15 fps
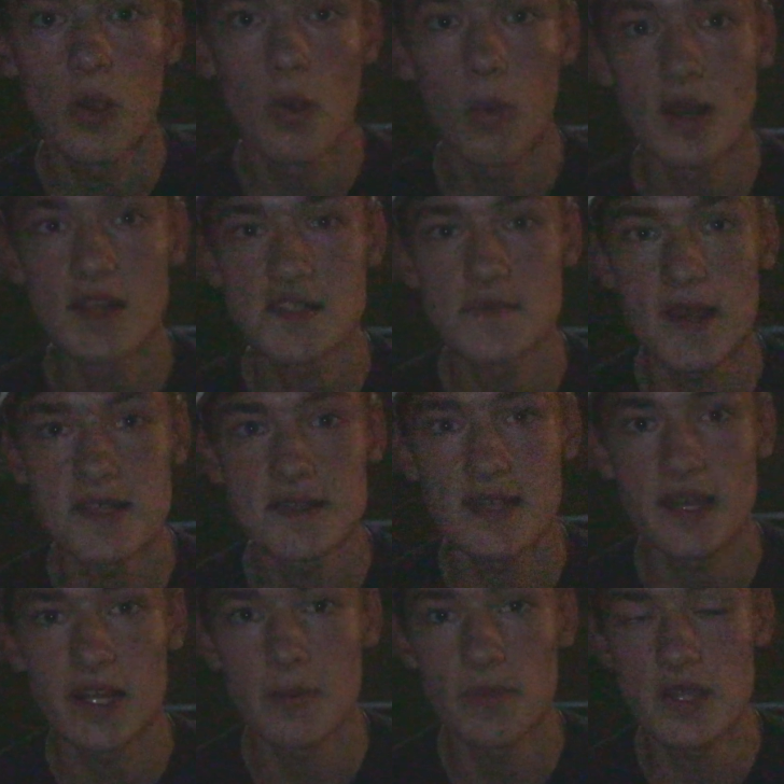Once my
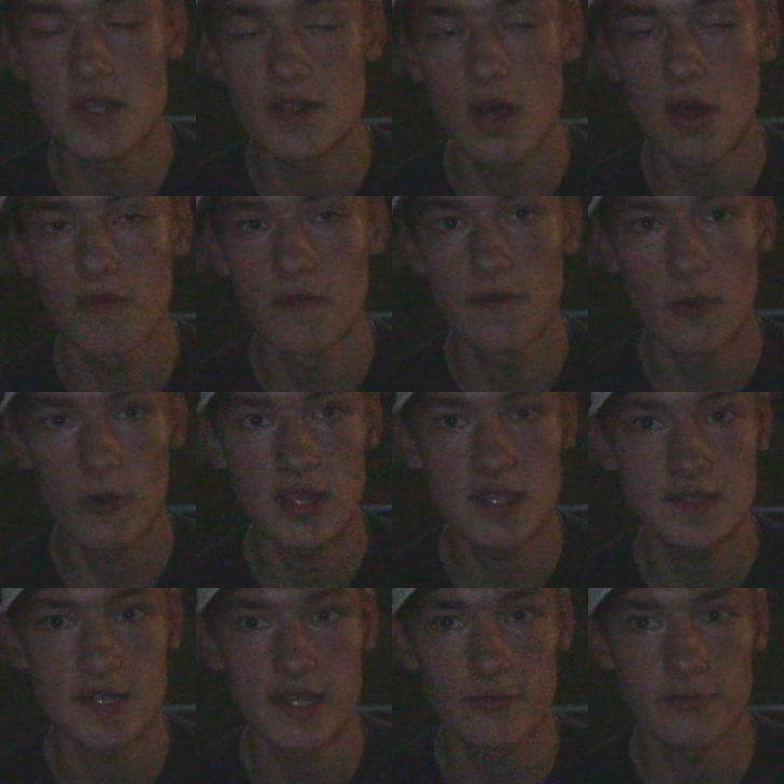setup is all
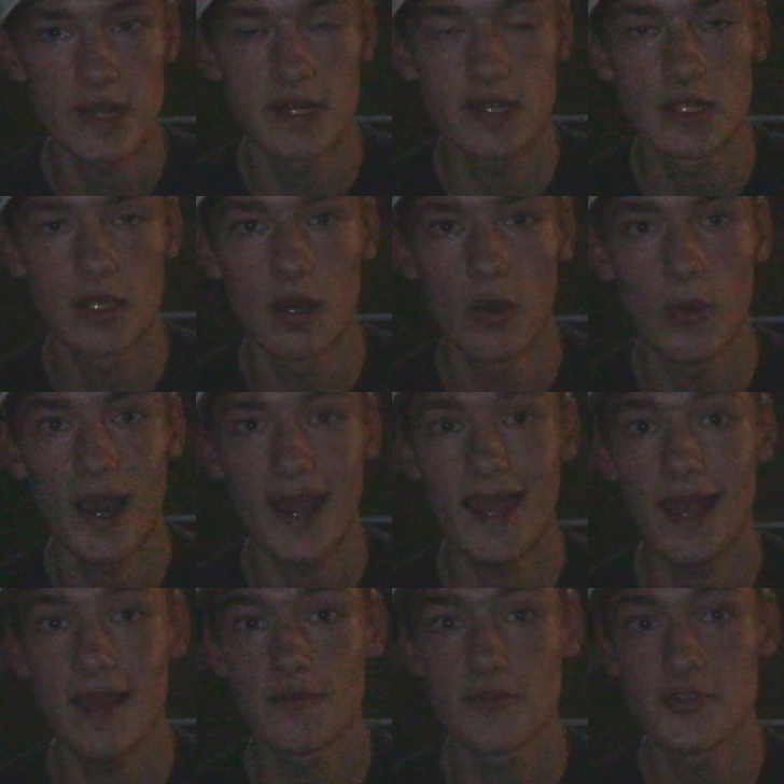focused and ready to go, I
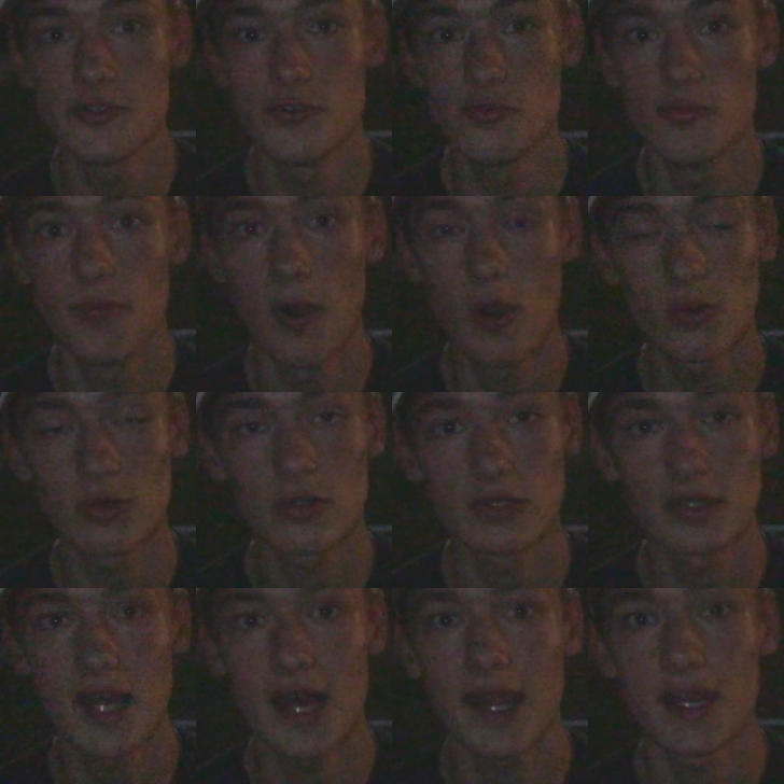have to polar
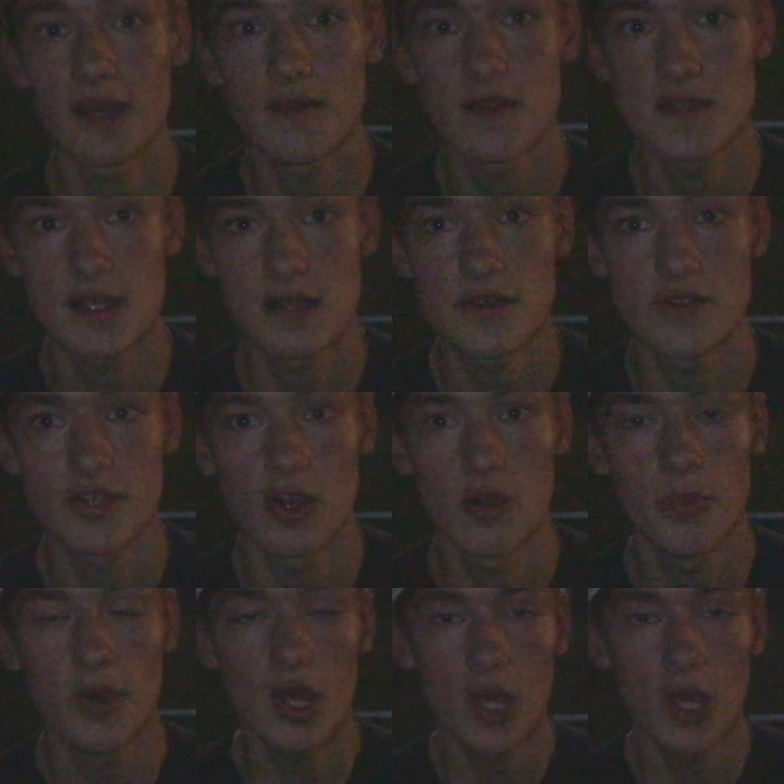align the telescope,